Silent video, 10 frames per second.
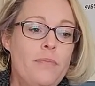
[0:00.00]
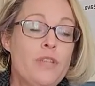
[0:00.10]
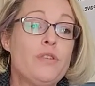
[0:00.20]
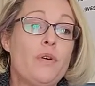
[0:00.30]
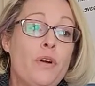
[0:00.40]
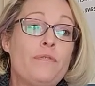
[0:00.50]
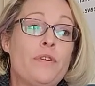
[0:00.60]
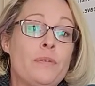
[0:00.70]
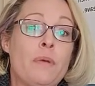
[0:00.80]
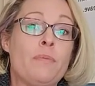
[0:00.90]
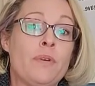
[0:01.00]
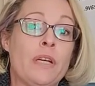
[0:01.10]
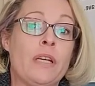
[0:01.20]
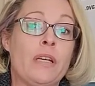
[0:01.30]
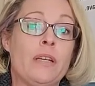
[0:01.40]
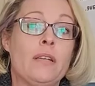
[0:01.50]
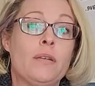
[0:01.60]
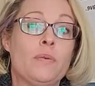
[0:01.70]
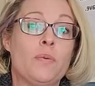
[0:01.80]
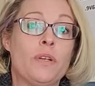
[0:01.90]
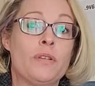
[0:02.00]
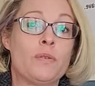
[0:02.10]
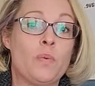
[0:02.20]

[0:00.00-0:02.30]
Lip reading: So her first memory was